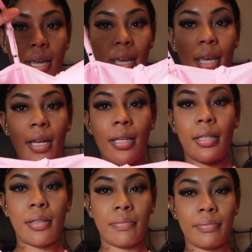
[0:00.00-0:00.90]
i
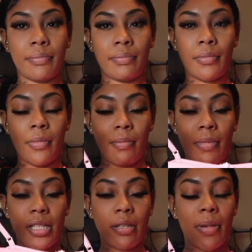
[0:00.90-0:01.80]
gotta
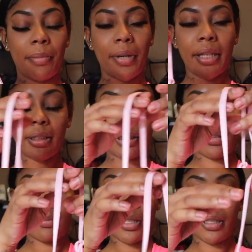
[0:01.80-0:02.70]
mess with my brightness a
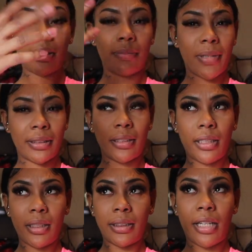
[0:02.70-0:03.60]
little bit because my
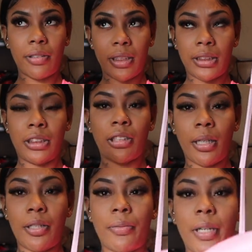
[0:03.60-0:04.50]
sun is out it's
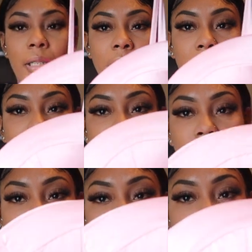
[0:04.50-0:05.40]
shining directly on me
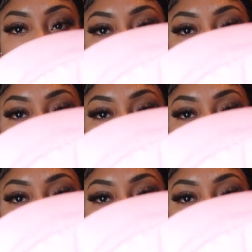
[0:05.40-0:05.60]
so it's making